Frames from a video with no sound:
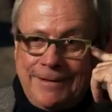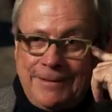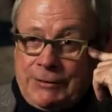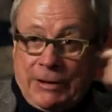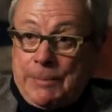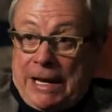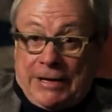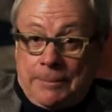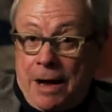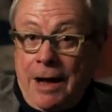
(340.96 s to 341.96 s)
It
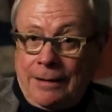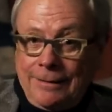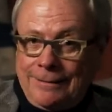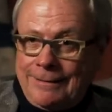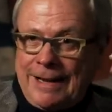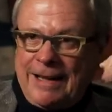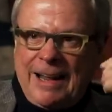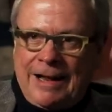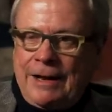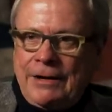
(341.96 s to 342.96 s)
did mine,
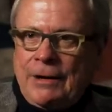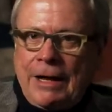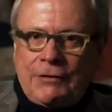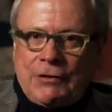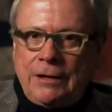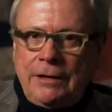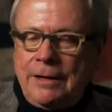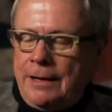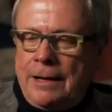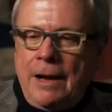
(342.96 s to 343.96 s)
and
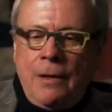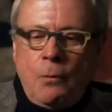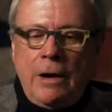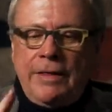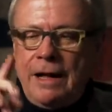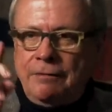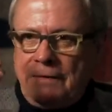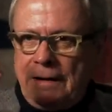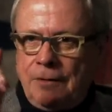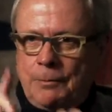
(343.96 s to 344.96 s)
suddenly it, without
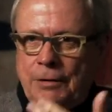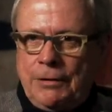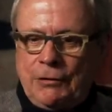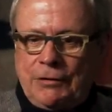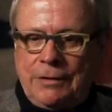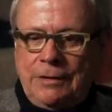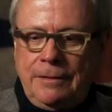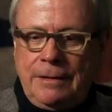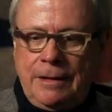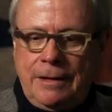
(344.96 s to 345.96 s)
fail, produced
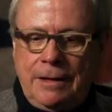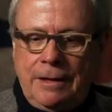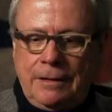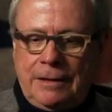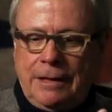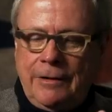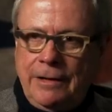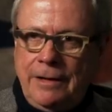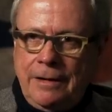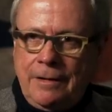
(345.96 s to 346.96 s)

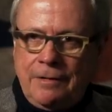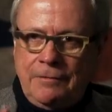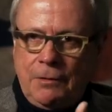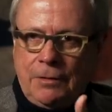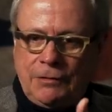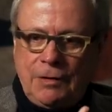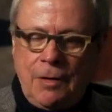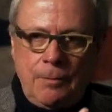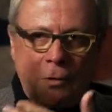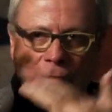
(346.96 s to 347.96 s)
clarity, focus,
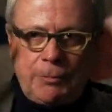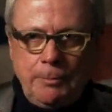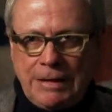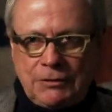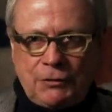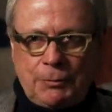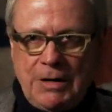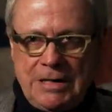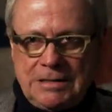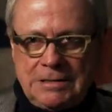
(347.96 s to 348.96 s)
more mental
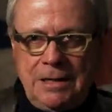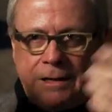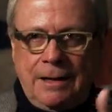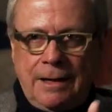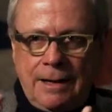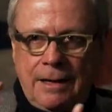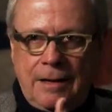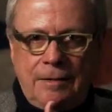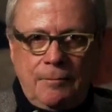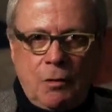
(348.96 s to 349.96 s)
space,
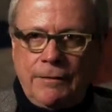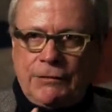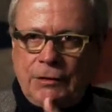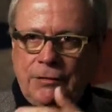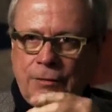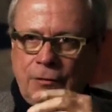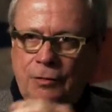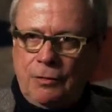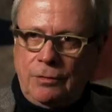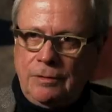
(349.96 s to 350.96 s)
more of a sense of
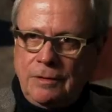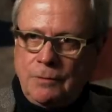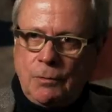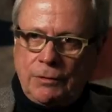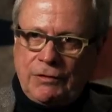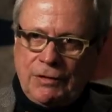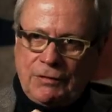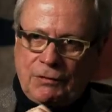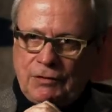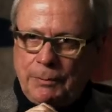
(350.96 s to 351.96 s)
control, more of a sense
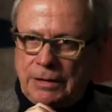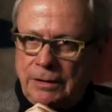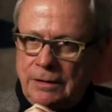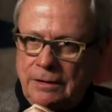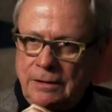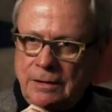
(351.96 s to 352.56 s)
of stability,